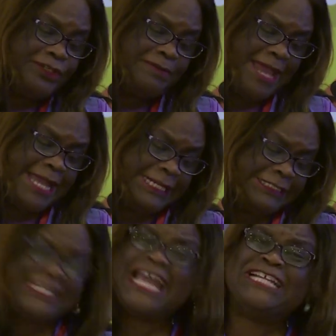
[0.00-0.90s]
you
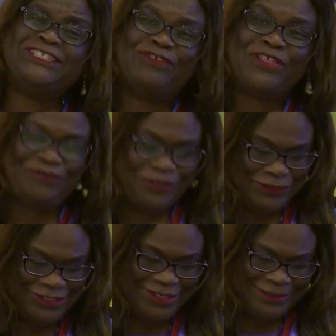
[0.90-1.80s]
demanding change for the
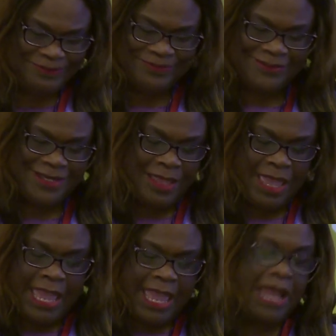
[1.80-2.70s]
future?
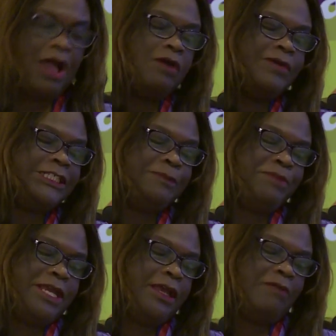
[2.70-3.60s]
I always
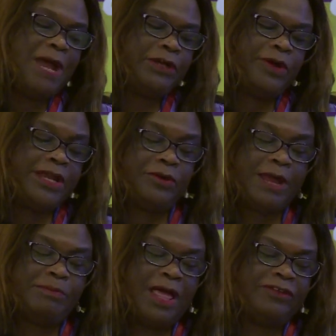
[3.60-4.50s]
speak of my
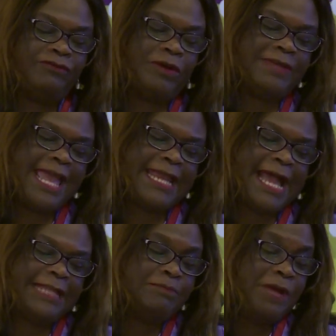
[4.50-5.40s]
great-grandmother from Cat
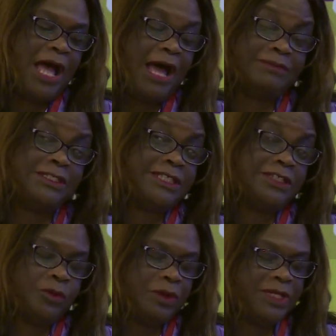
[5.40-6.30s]
Island, Bahamas,
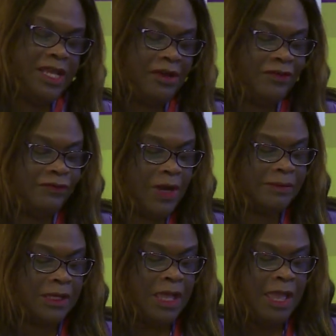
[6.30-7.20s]
that's where we hail
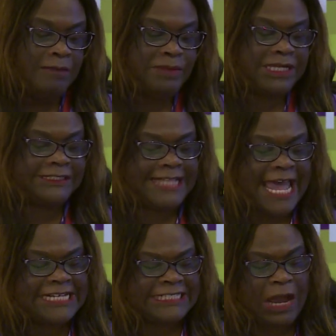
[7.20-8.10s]
from, because
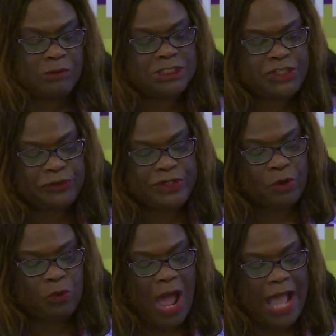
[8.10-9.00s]
that is our
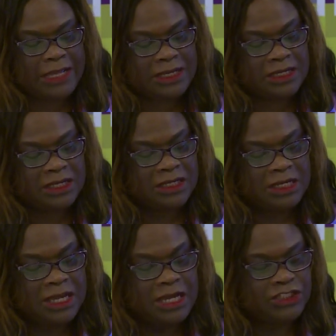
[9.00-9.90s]
material rock.
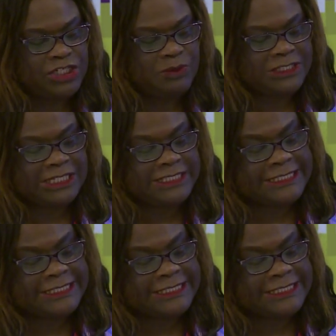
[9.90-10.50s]
She was a